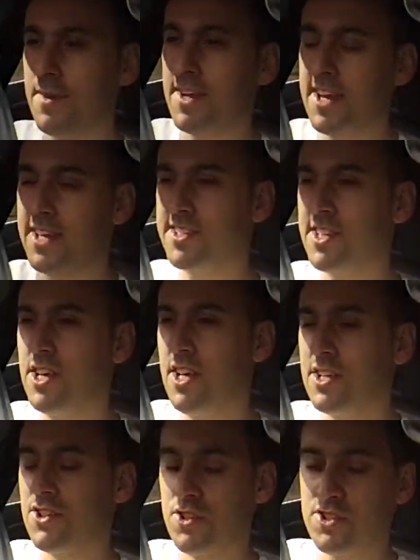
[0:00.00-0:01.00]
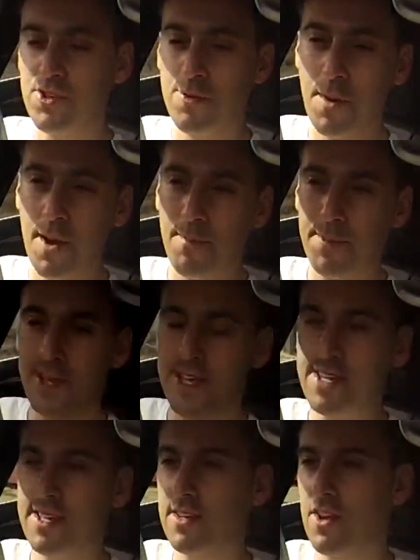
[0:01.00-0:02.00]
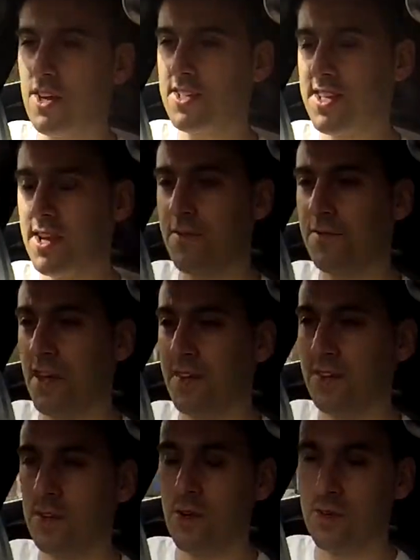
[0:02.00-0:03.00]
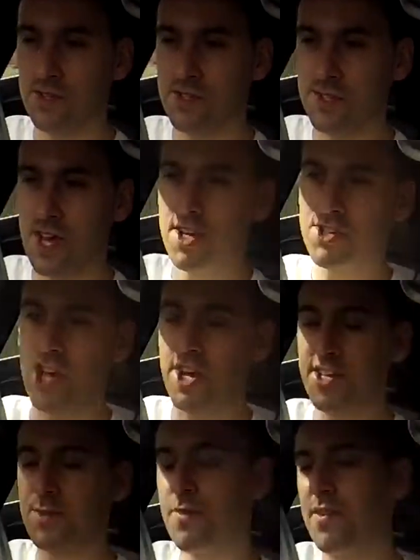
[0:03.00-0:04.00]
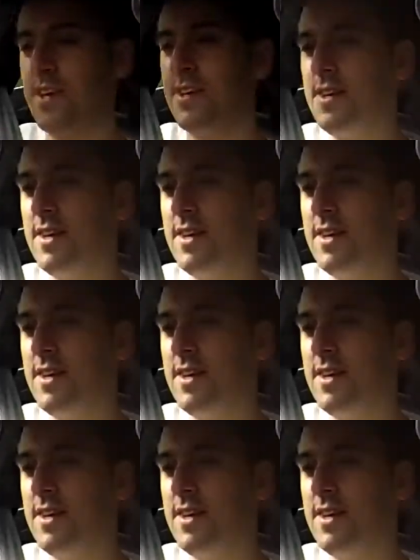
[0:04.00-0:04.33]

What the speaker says: It's not too bumpy. Like I said, I've done long journeys with it,